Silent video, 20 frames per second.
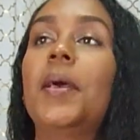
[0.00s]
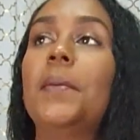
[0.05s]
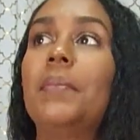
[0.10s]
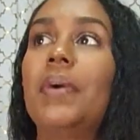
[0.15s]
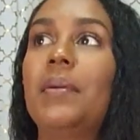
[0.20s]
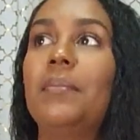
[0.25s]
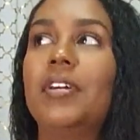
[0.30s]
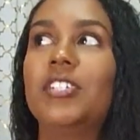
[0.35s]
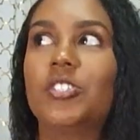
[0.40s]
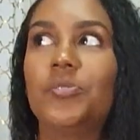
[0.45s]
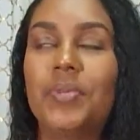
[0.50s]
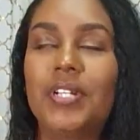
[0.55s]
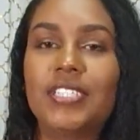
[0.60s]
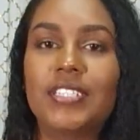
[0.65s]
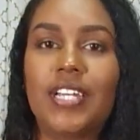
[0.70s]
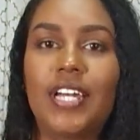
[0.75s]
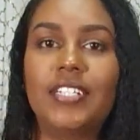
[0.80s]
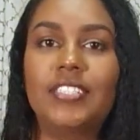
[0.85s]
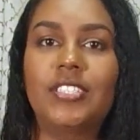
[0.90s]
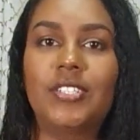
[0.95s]
my measurements
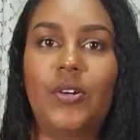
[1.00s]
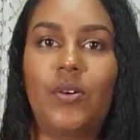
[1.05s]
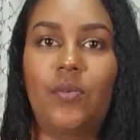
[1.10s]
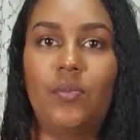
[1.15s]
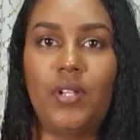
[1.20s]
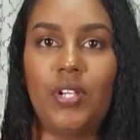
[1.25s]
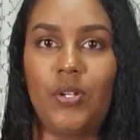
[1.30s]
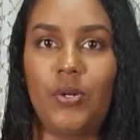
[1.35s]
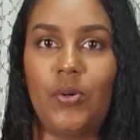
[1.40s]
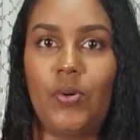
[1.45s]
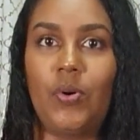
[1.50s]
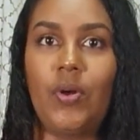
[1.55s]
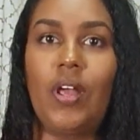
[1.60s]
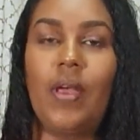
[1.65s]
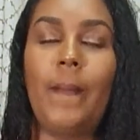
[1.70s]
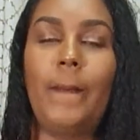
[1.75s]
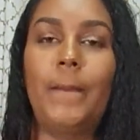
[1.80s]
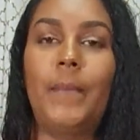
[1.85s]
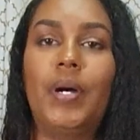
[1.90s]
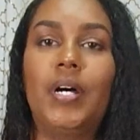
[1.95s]
are down below,
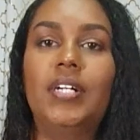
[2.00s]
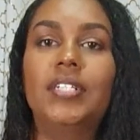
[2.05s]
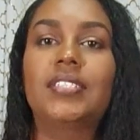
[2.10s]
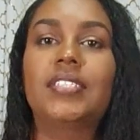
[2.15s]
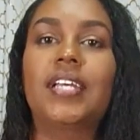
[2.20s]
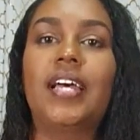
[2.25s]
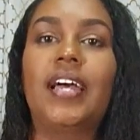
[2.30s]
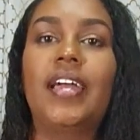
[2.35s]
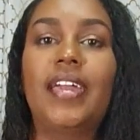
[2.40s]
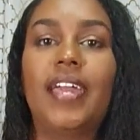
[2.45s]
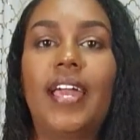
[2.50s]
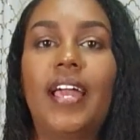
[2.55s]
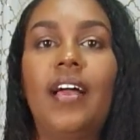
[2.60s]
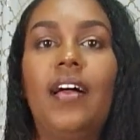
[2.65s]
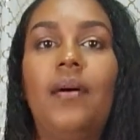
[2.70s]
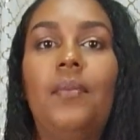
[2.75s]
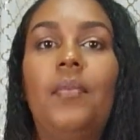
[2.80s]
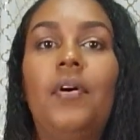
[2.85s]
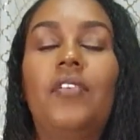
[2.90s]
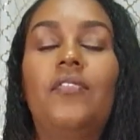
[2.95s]
but I
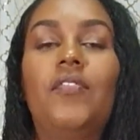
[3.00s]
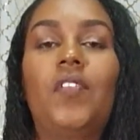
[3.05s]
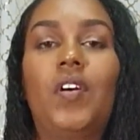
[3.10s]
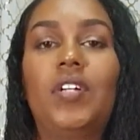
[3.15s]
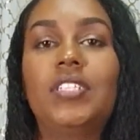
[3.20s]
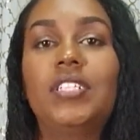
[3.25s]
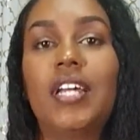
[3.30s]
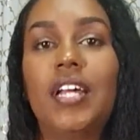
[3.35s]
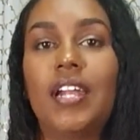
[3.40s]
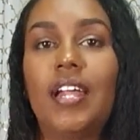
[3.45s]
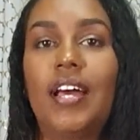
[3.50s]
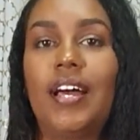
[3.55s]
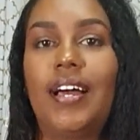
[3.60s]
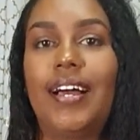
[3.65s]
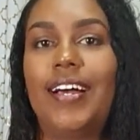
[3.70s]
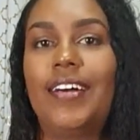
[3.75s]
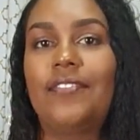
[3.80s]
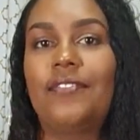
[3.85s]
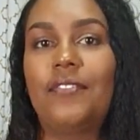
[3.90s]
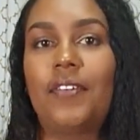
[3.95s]
am
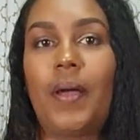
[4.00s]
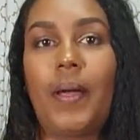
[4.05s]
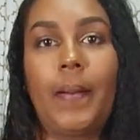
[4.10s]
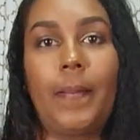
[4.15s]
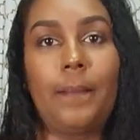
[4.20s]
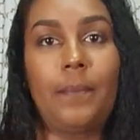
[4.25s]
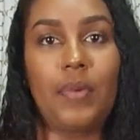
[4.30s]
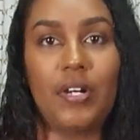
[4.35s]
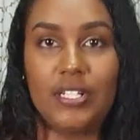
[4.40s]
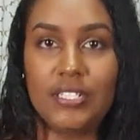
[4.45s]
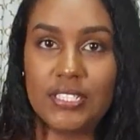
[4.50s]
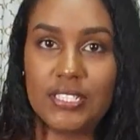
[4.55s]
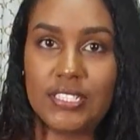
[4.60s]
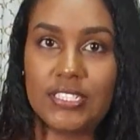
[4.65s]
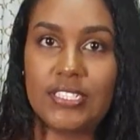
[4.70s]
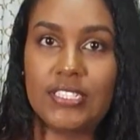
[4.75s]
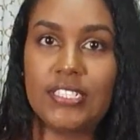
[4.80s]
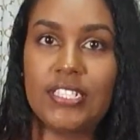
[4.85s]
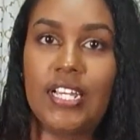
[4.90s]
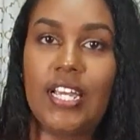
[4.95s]
40.5 bust,